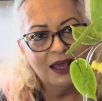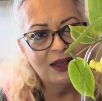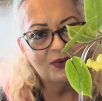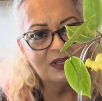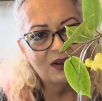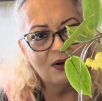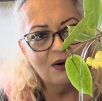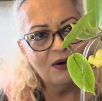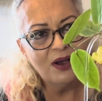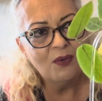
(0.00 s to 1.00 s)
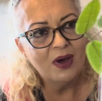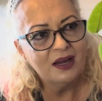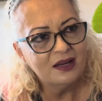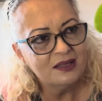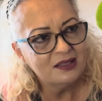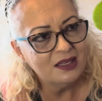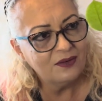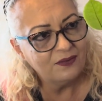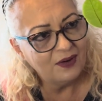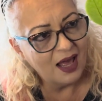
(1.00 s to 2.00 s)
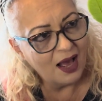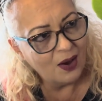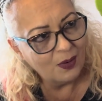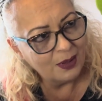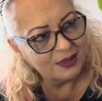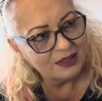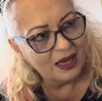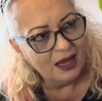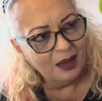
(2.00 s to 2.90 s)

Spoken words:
And I was like, oh, I wanted to see the flowers.